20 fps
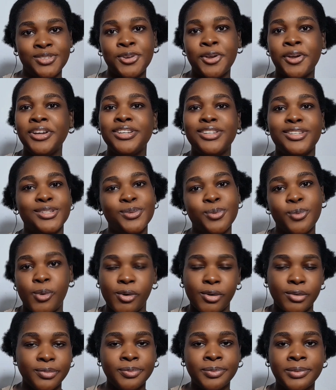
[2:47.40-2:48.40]
during this
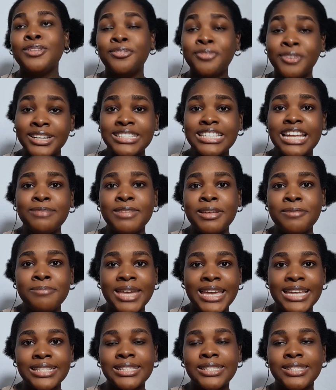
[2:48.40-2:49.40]
war. The first time they
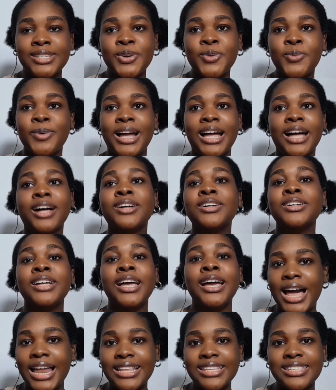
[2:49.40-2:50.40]
met, while
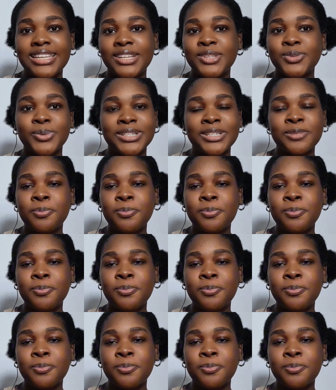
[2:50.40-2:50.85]
Alicent was